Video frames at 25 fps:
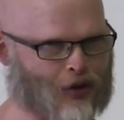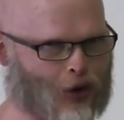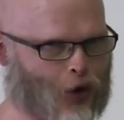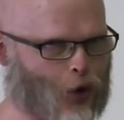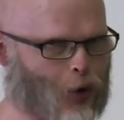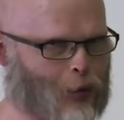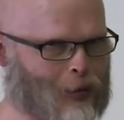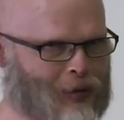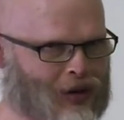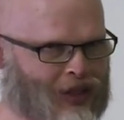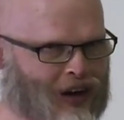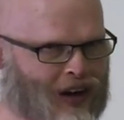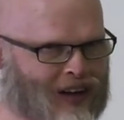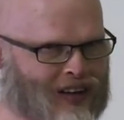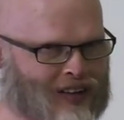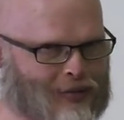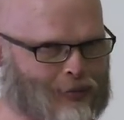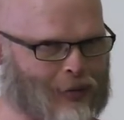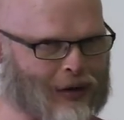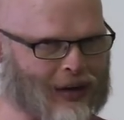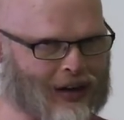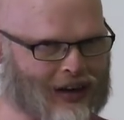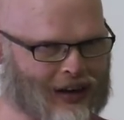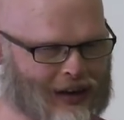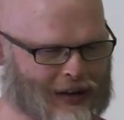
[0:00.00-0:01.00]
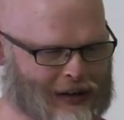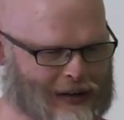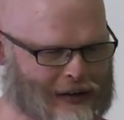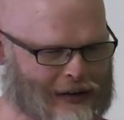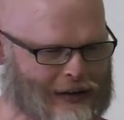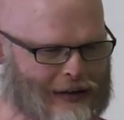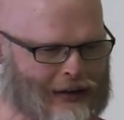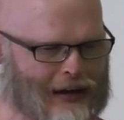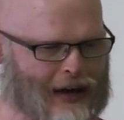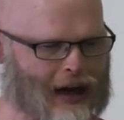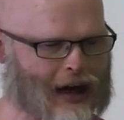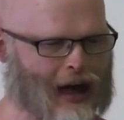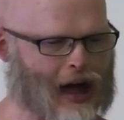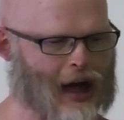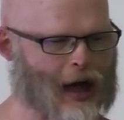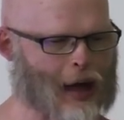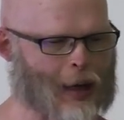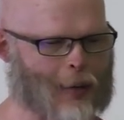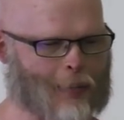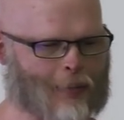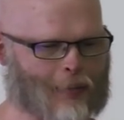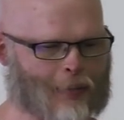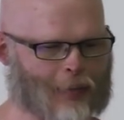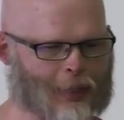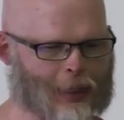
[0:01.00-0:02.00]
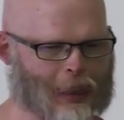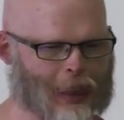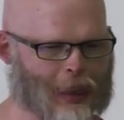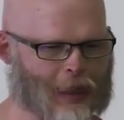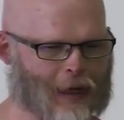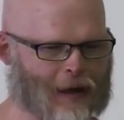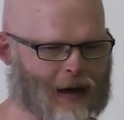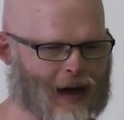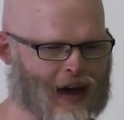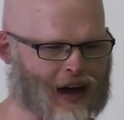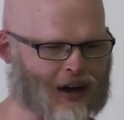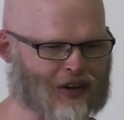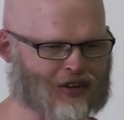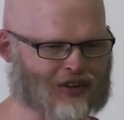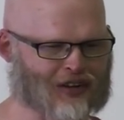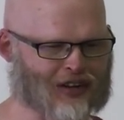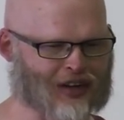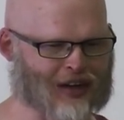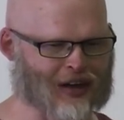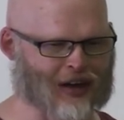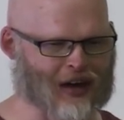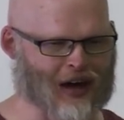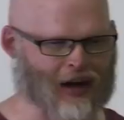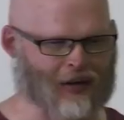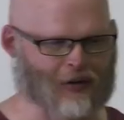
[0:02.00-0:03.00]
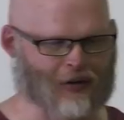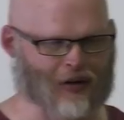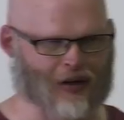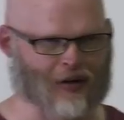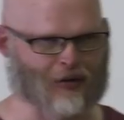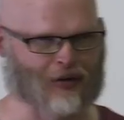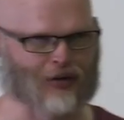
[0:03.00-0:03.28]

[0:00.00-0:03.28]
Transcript: told me that I speak. Actually, I